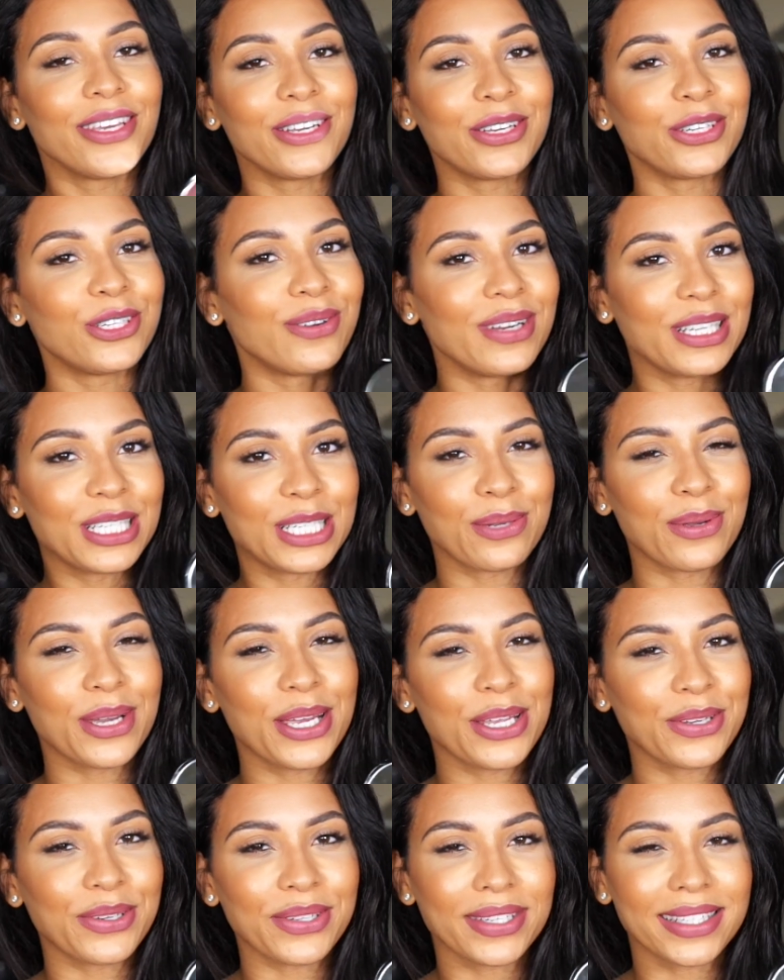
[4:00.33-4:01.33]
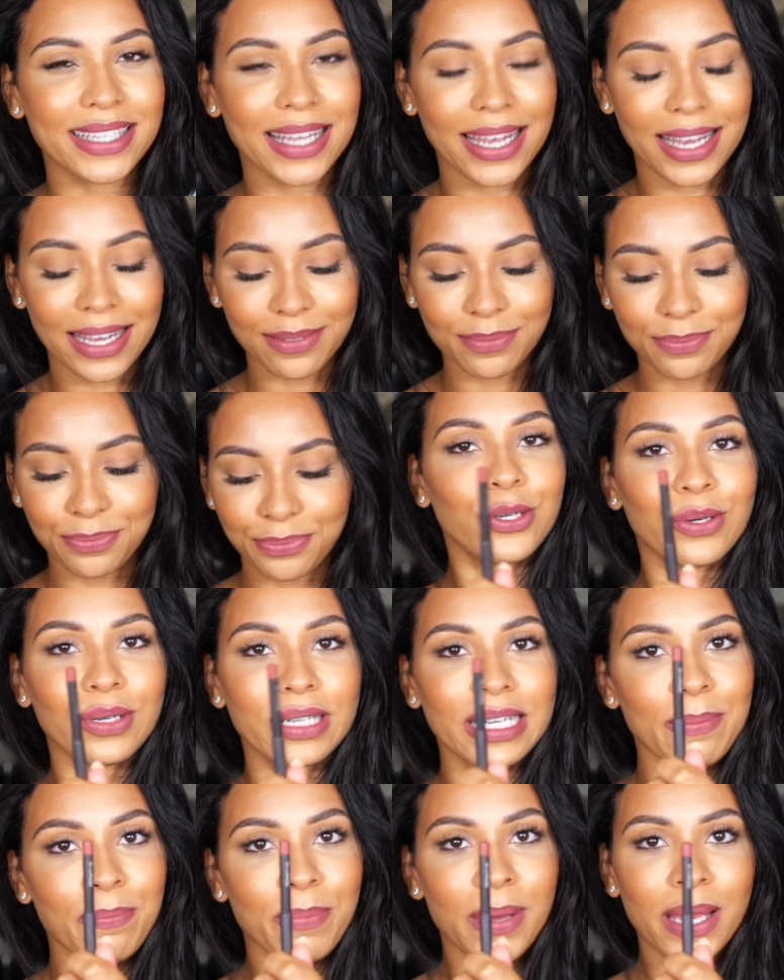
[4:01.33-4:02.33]
you can always do it in your seat. A
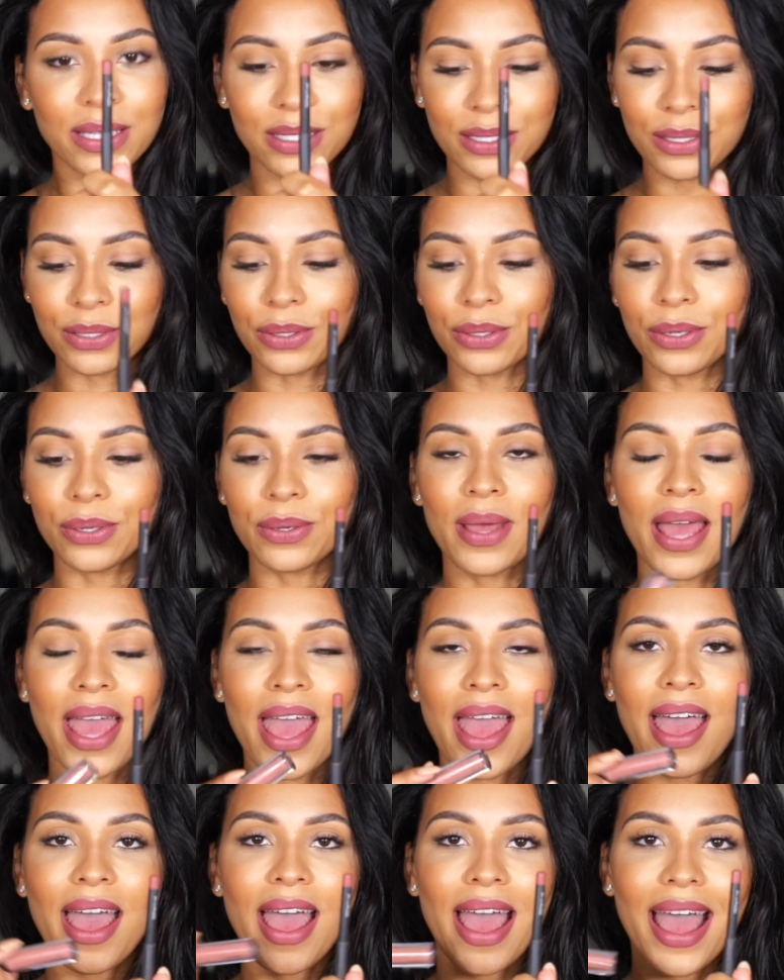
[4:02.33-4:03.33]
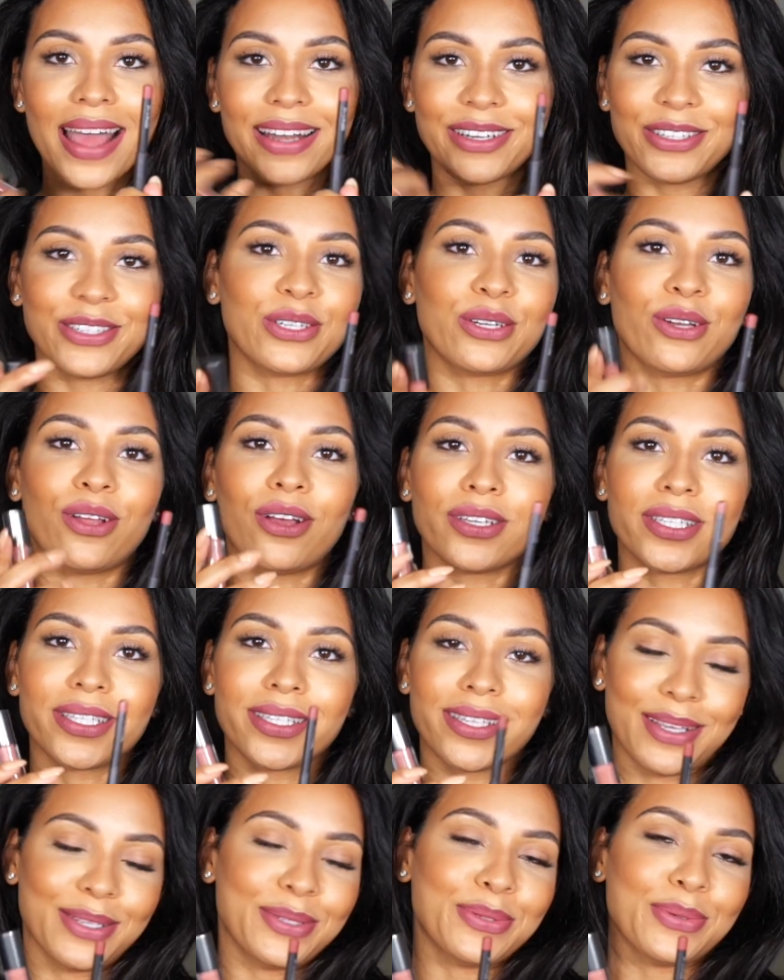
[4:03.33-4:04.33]
little lip pencil and a
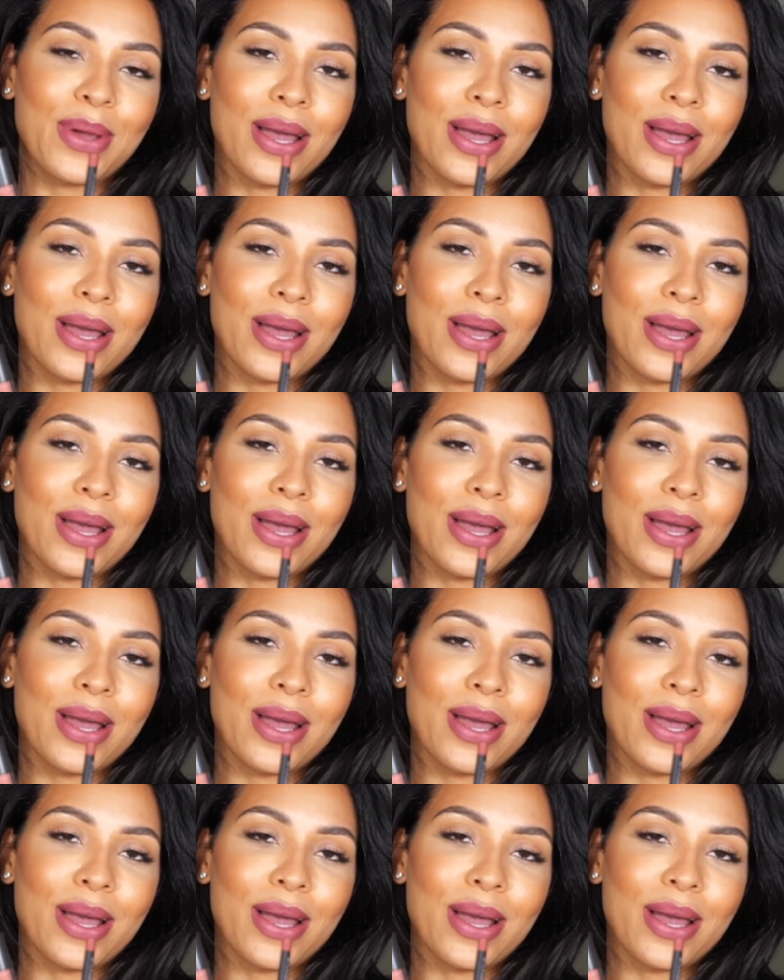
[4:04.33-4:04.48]
gloss as